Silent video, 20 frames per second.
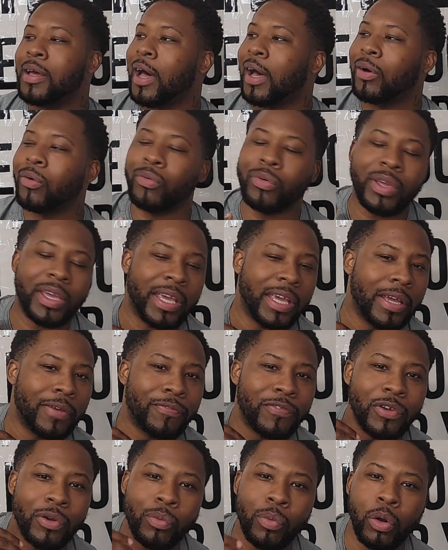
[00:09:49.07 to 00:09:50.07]
I don't care
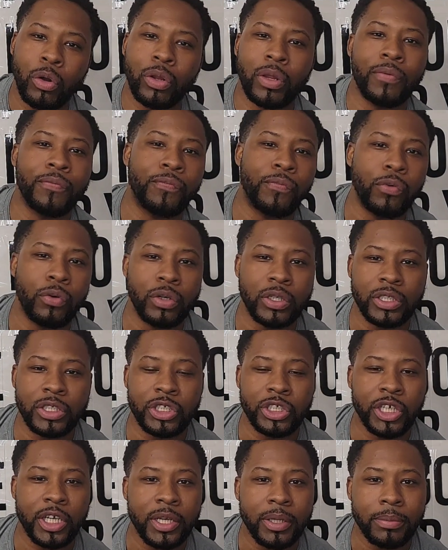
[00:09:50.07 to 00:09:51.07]
if you're working for a
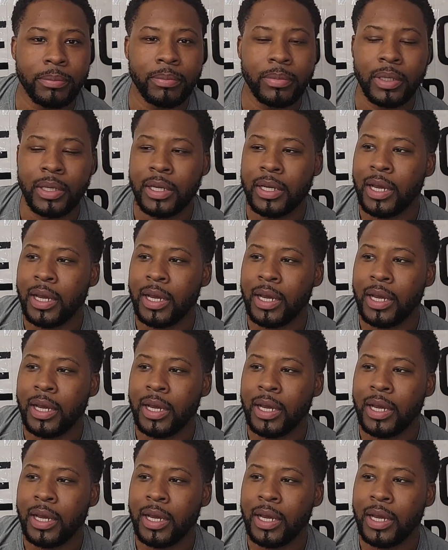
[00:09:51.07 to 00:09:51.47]
gym.